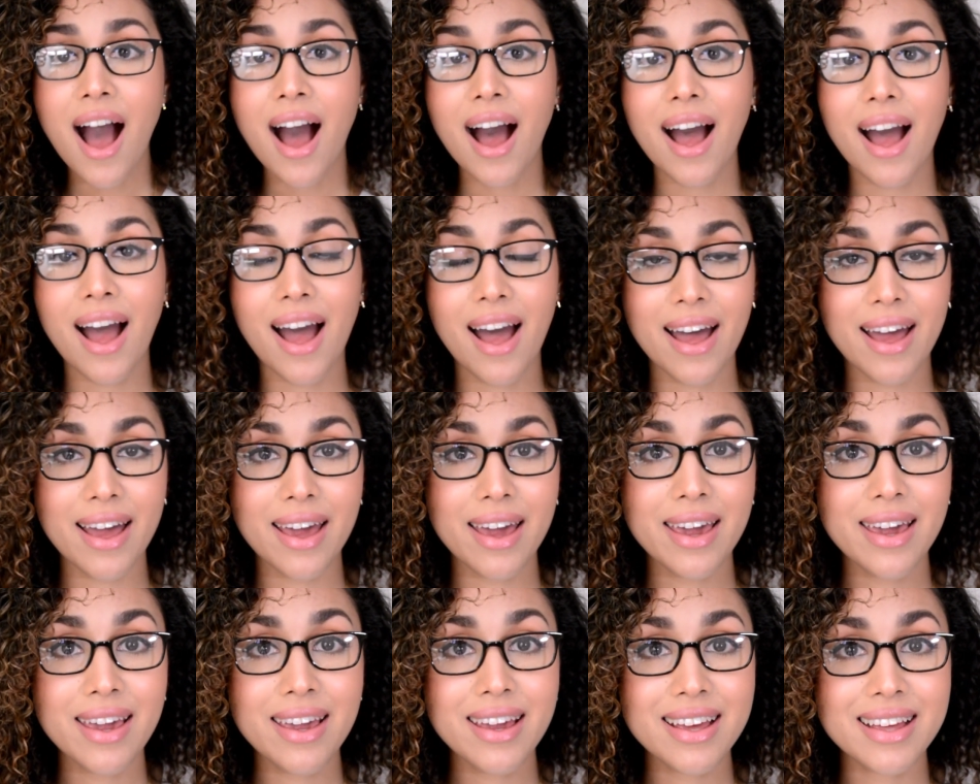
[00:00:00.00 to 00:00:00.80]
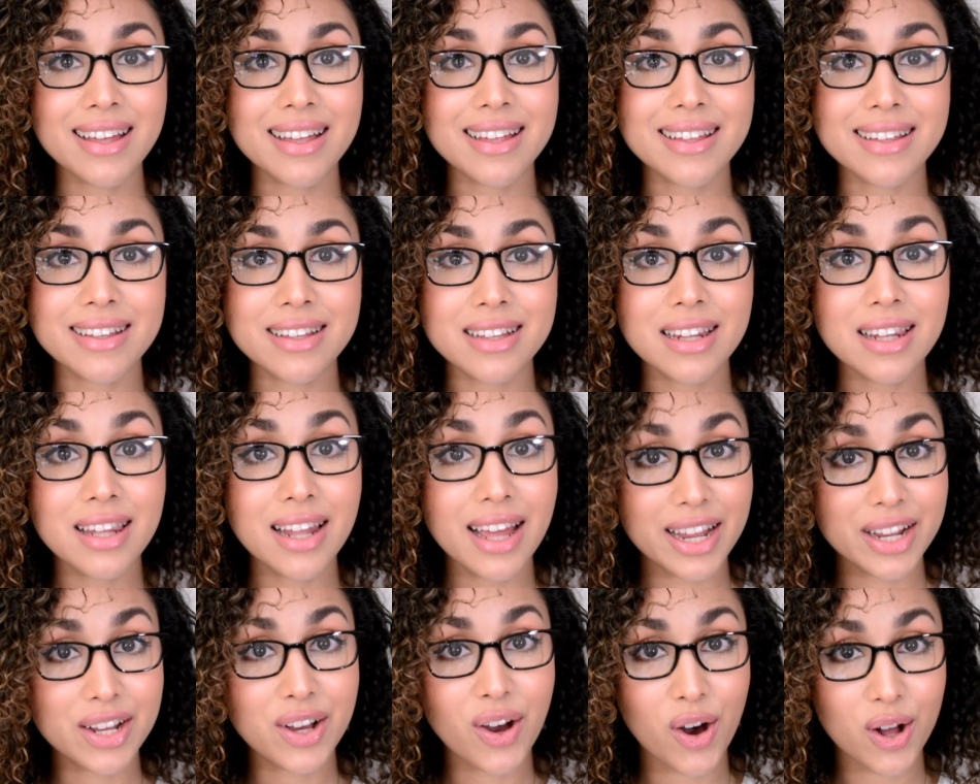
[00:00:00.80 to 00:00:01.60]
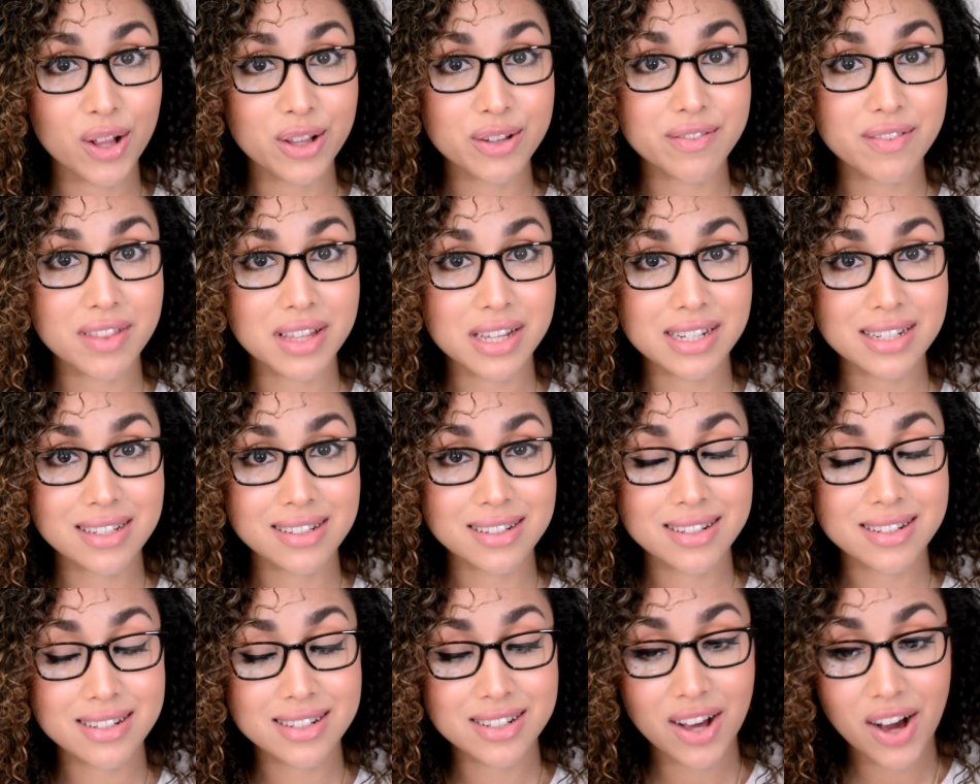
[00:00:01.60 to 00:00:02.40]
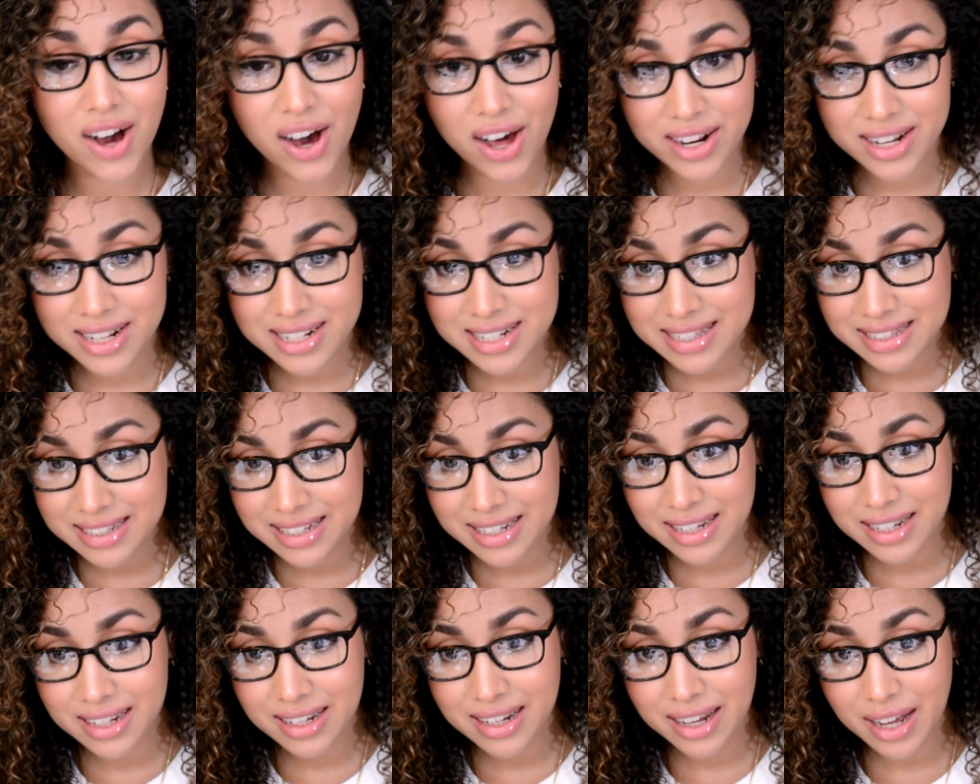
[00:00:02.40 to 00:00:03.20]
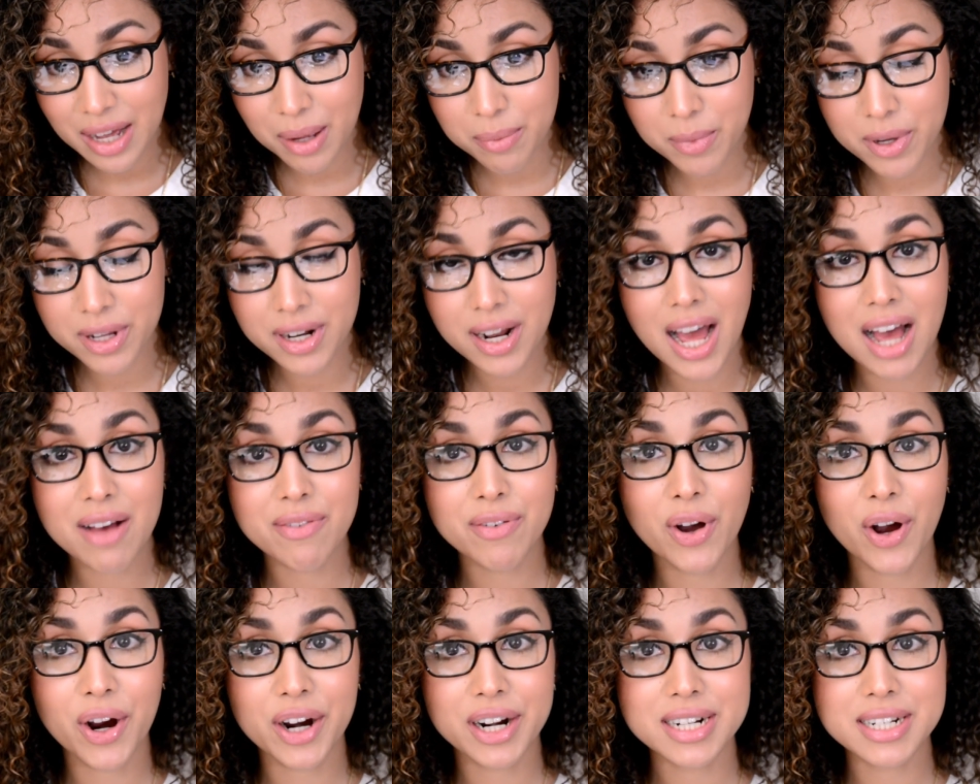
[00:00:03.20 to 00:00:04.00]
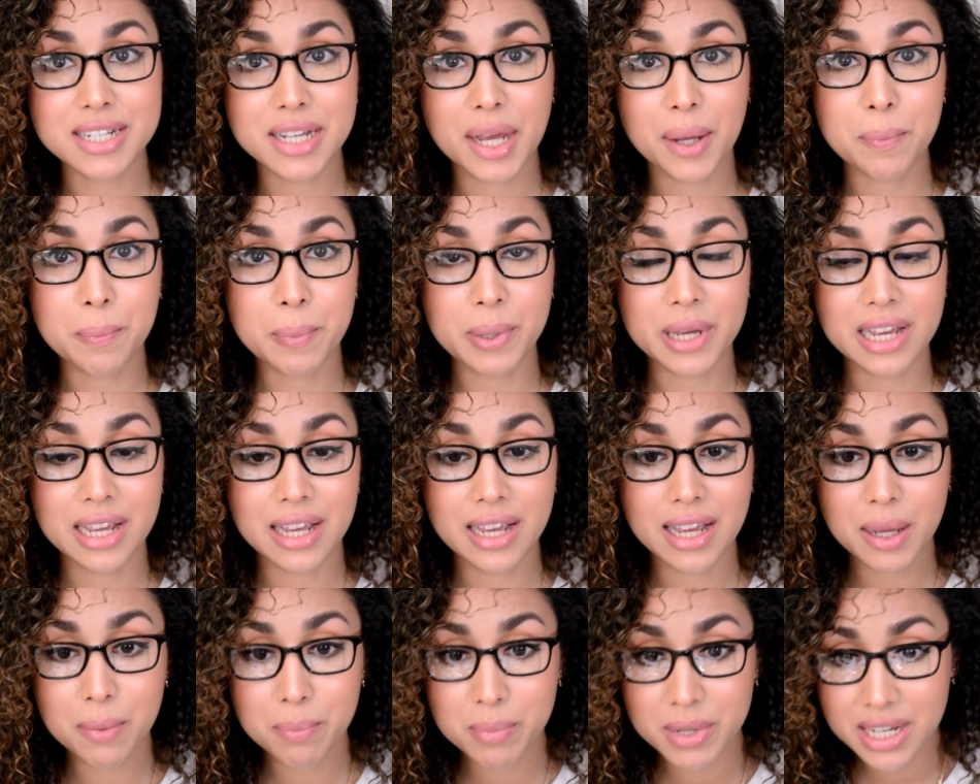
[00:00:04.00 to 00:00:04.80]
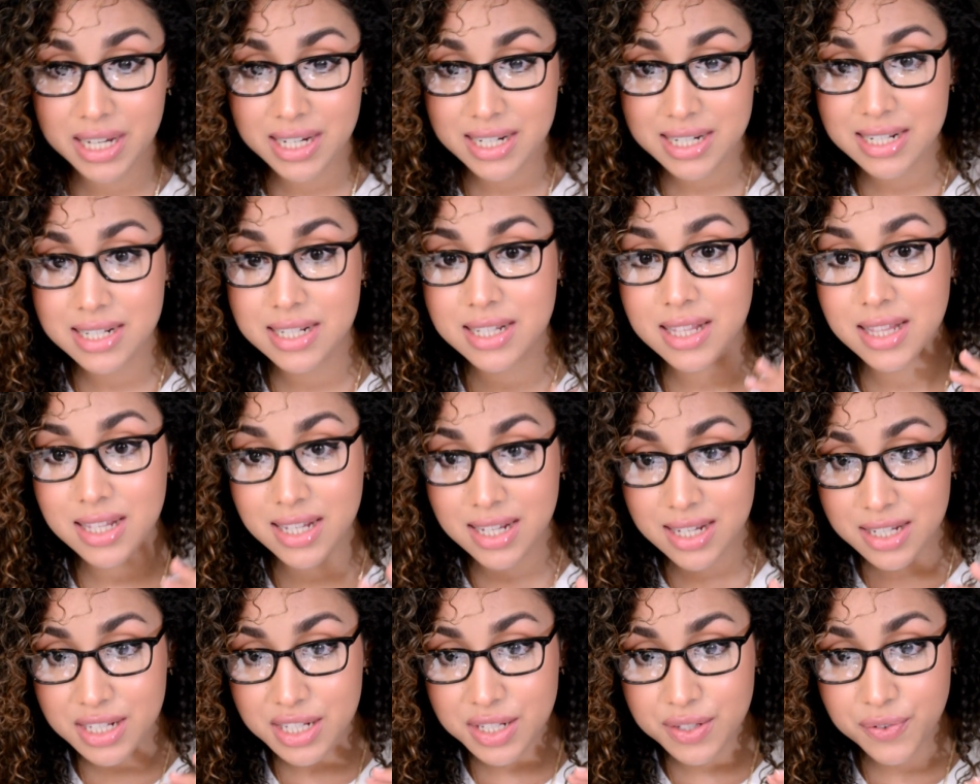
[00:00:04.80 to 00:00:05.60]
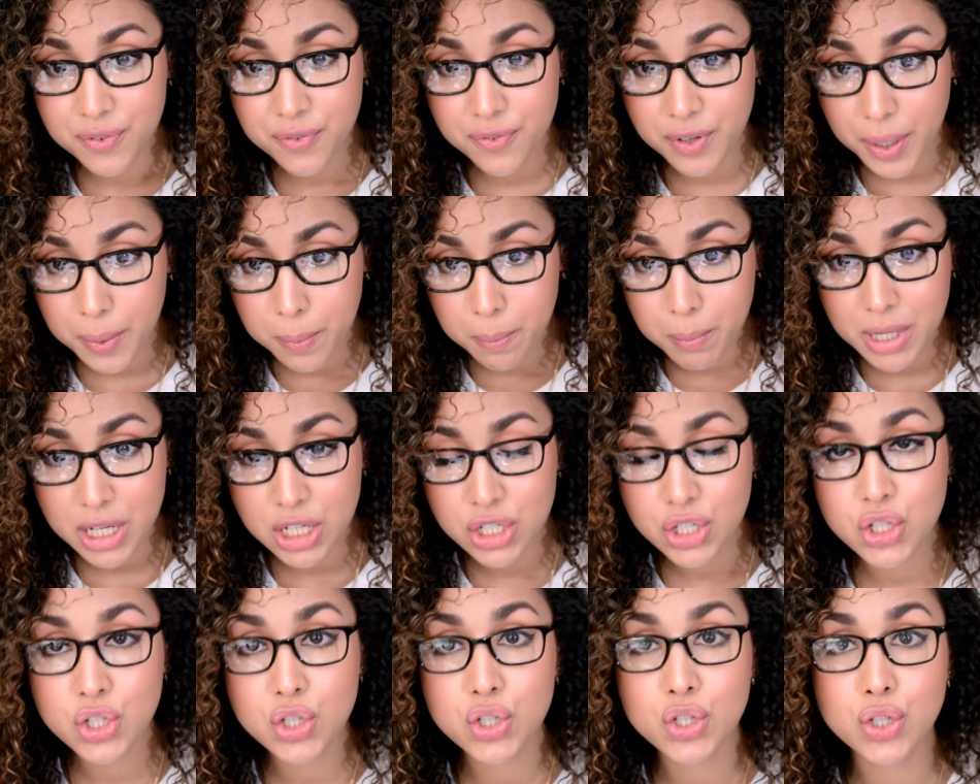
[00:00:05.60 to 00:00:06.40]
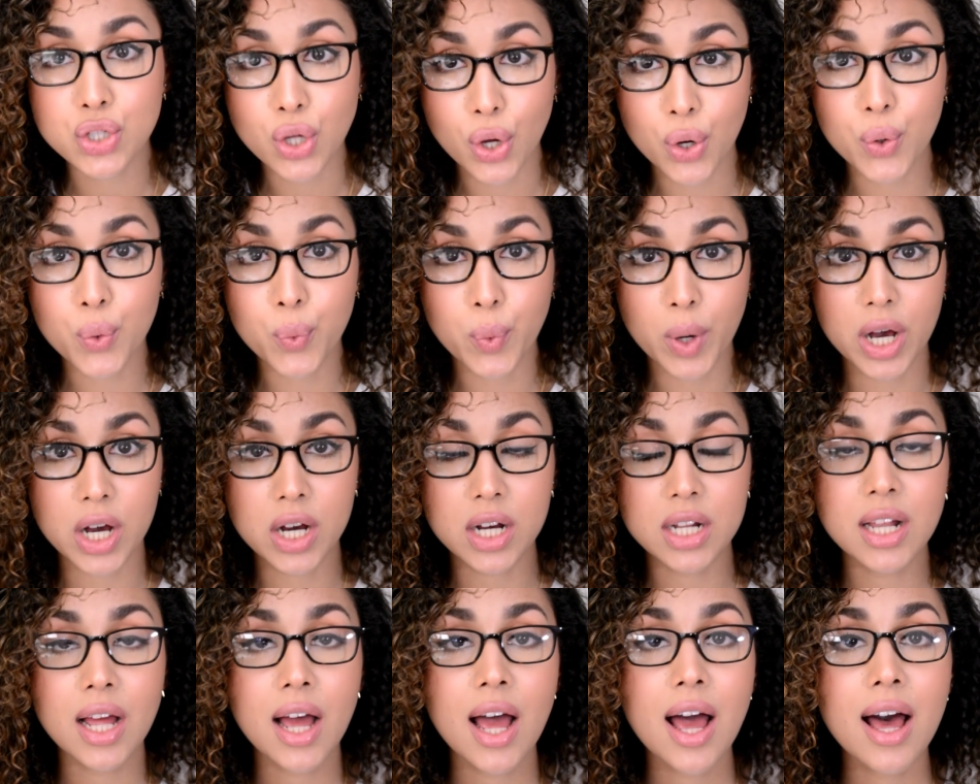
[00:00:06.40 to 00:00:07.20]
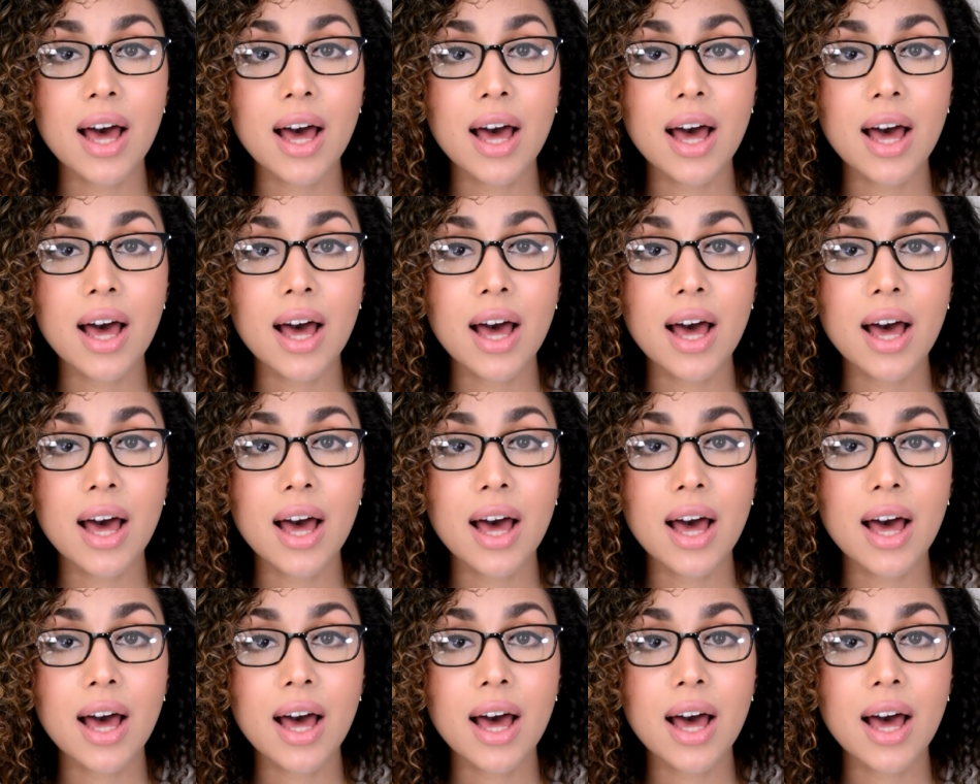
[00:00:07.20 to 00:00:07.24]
I like all of these. Honestly, I'm gonna have a hard time picking because these fit me so well.